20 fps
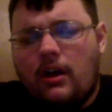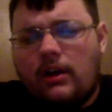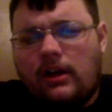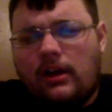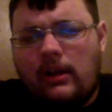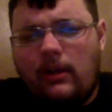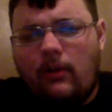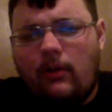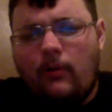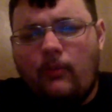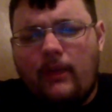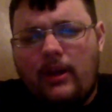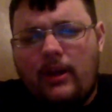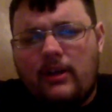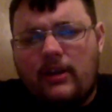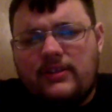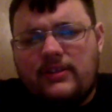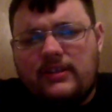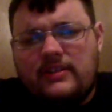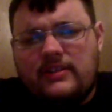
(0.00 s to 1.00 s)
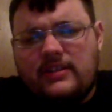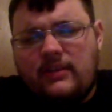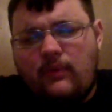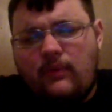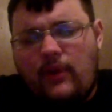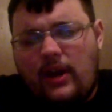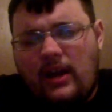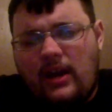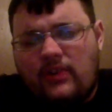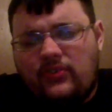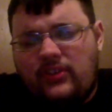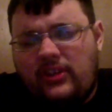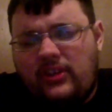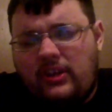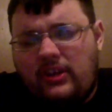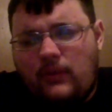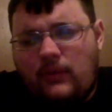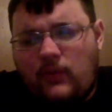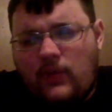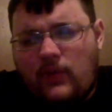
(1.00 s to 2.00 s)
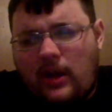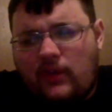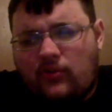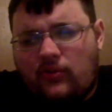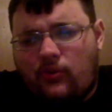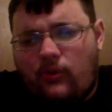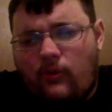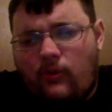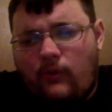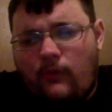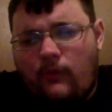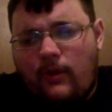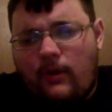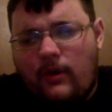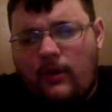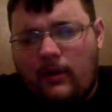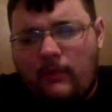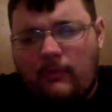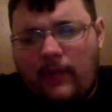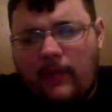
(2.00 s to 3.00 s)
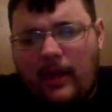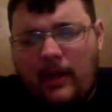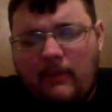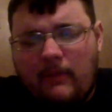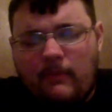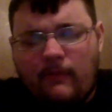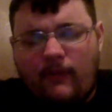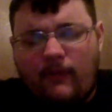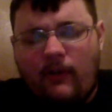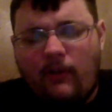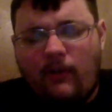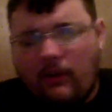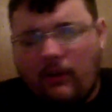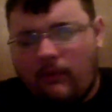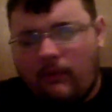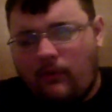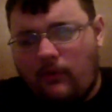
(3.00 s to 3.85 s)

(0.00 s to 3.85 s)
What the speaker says: It will be interesting to see if we actually get an actual game Fallout.